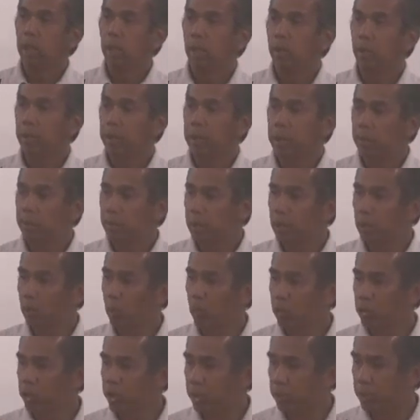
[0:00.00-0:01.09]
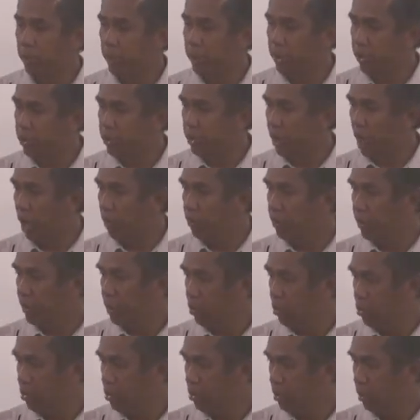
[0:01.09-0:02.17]
or even worship leaders copy the
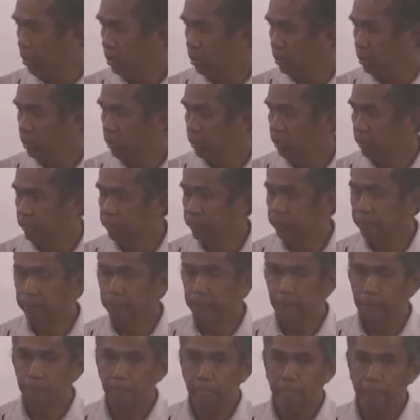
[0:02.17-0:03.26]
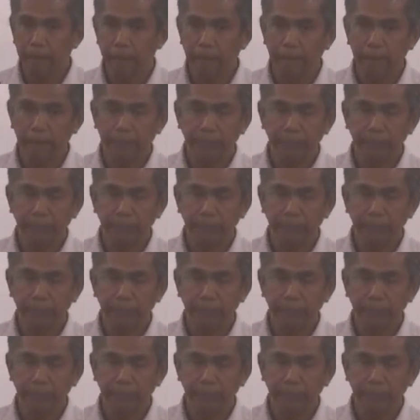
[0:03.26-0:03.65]
world. Yeah.